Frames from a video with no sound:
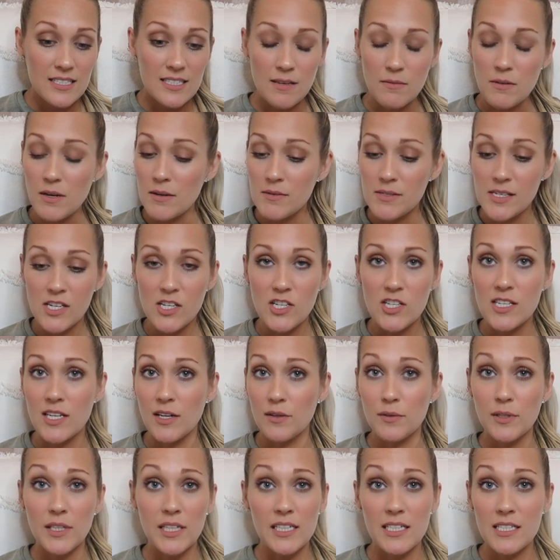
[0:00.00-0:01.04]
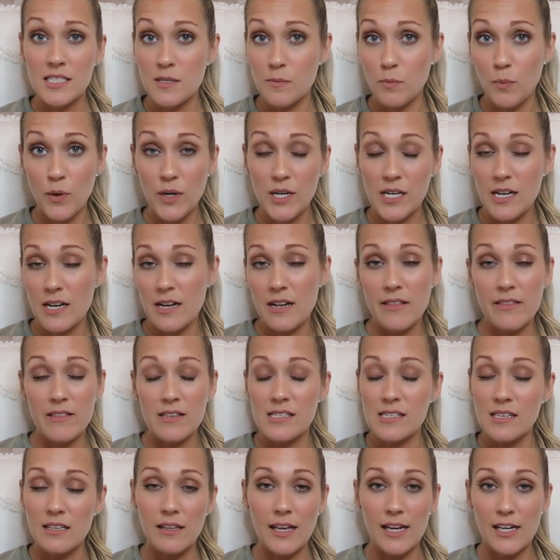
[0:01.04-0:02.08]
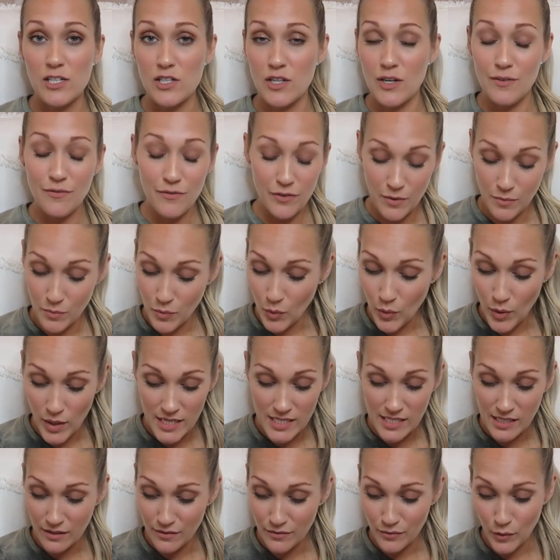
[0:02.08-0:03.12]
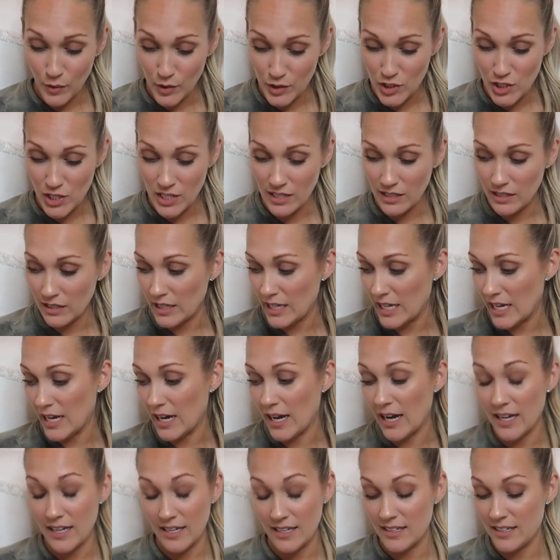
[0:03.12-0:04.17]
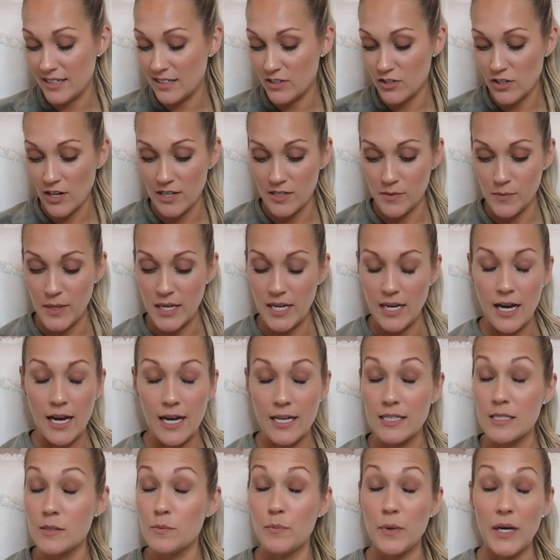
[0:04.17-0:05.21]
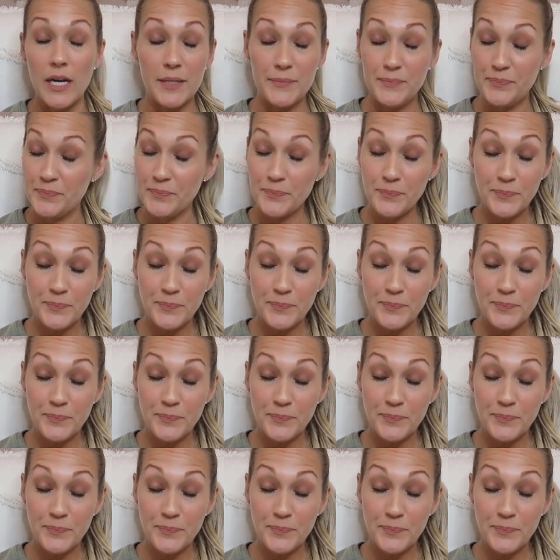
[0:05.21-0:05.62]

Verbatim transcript: Sometimes I just get really disappointed in the selection for boys, unfortunately. I, it drives me nuts, but...